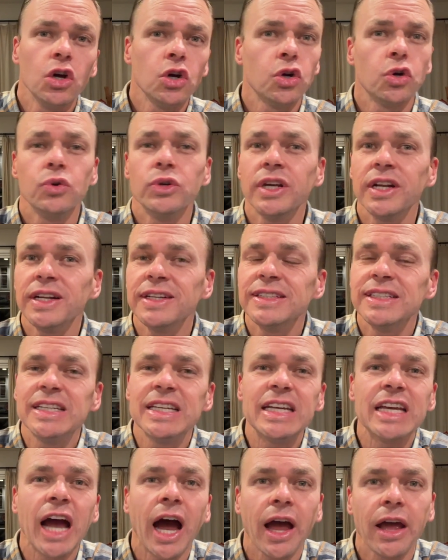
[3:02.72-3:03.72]
who did a
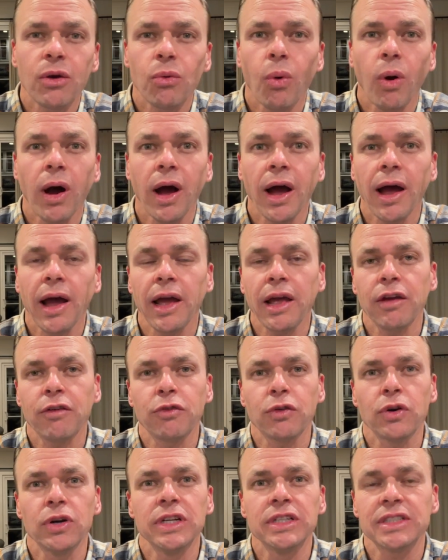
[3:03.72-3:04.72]
DIY
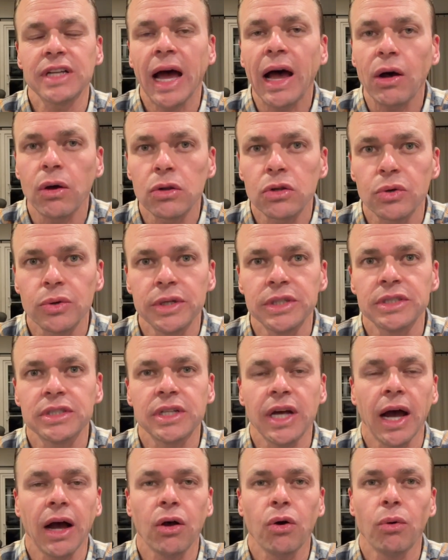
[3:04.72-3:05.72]
for his Altoids
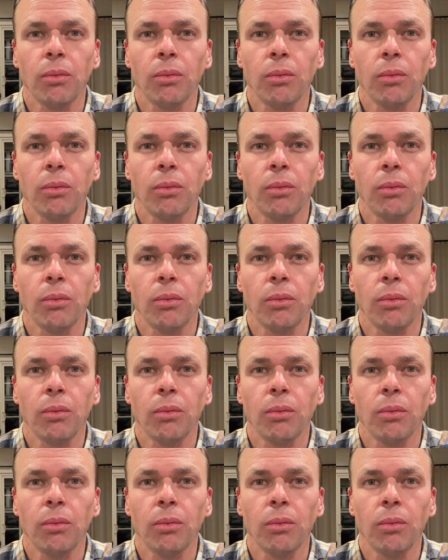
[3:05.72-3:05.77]
tackle